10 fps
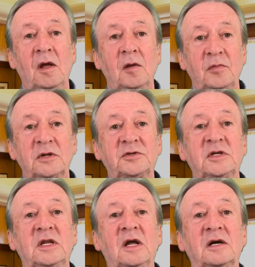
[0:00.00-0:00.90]
built
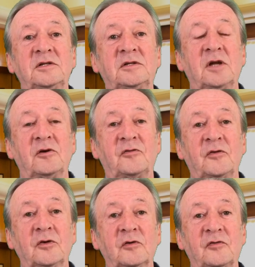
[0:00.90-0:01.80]
in
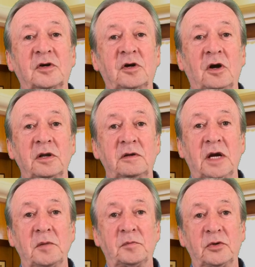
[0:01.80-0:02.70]
1904 for colliery
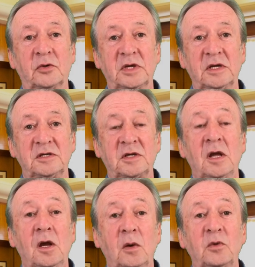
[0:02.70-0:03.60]
employees
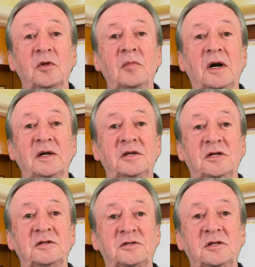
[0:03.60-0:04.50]
with the Miners'
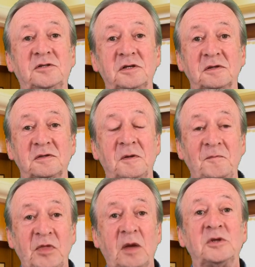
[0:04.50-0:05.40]
Institute,
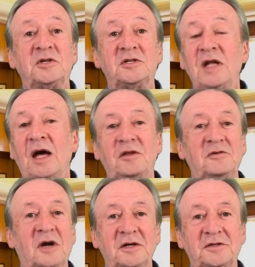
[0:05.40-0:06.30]
which is now the
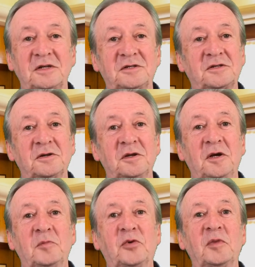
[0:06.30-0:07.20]
Rising Sun
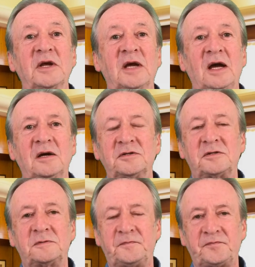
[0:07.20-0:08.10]
public house.
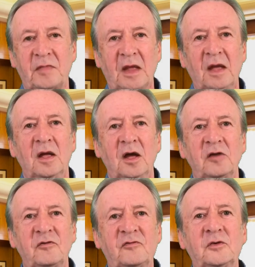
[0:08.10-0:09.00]

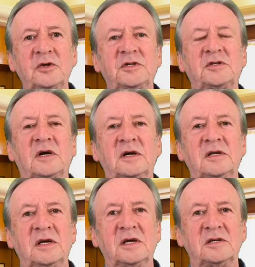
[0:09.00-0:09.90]
And Voysey's
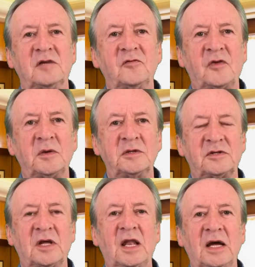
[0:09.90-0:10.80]
ideas influenced
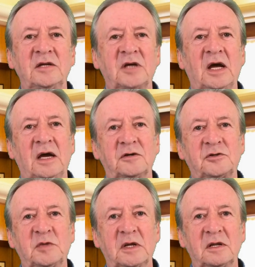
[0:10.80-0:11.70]
the later house
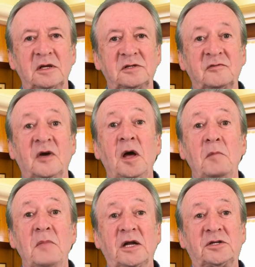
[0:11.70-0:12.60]
builders of
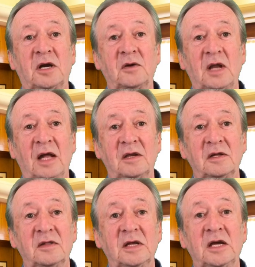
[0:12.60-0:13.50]
Metroland
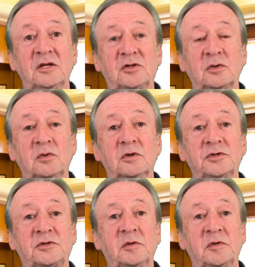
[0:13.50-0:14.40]
and the interwar
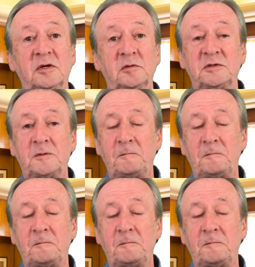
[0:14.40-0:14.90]
suburbs.